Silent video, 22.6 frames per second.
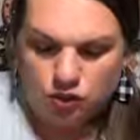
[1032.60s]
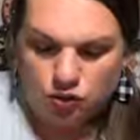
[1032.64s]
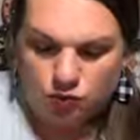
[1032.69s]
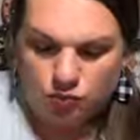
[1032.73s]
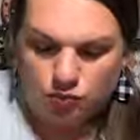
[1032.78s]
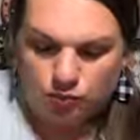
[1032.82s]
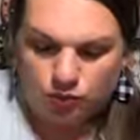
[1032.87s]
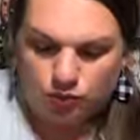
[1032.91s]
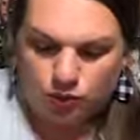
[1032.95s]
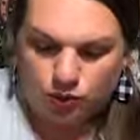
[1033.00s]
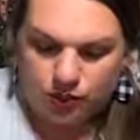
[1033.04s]

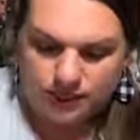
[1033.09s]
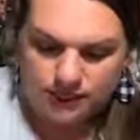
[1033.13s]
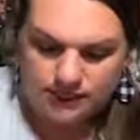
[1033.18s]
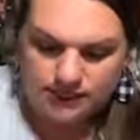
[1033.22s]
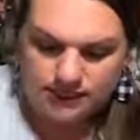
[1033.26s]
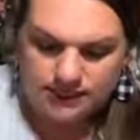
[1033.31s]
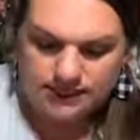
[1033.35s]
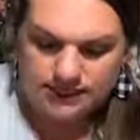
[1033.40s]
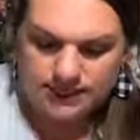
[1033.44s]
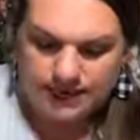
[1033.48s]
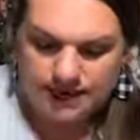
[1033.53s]
you
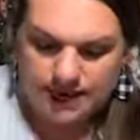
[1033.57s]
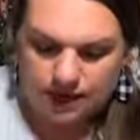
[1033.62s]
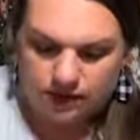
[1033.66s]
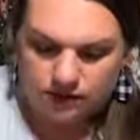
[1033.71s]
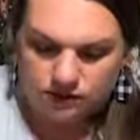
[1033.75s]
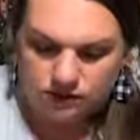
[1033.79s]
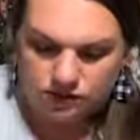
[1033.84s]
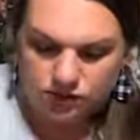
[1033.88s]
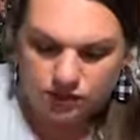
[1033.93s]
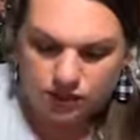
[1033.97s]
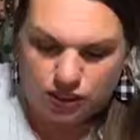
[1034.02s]
press it
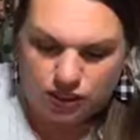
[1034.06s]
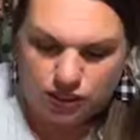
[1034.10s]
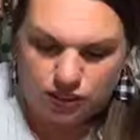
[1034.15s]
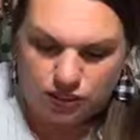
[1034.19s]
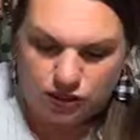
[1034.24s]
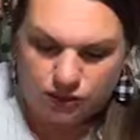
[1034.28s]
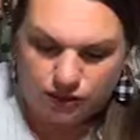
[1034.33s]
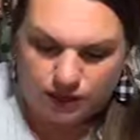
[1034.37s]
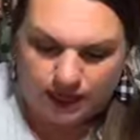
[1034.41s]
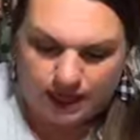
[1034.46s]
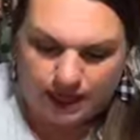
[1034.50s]
down so that
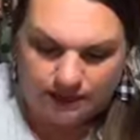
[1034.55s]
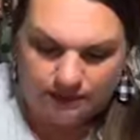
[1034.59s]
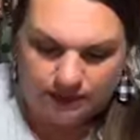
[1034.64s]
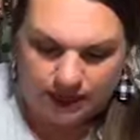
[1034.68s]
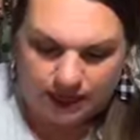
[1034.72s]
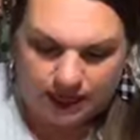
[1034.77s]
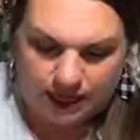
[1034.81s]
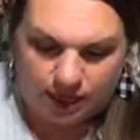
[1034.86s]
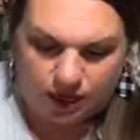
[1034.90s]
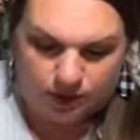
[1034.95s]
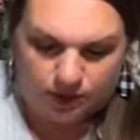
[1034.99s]
you don't have
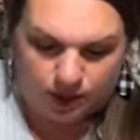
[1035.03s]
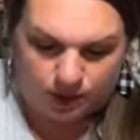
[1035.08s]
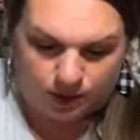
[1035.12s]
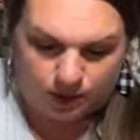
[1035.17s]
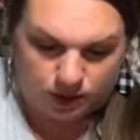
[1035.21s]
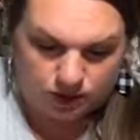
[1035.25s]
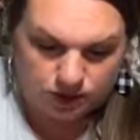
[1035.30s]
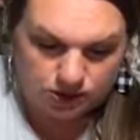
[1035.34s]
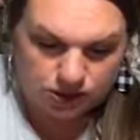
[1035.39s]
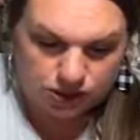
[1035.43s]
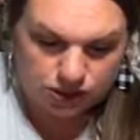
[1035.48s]
any air bubbles,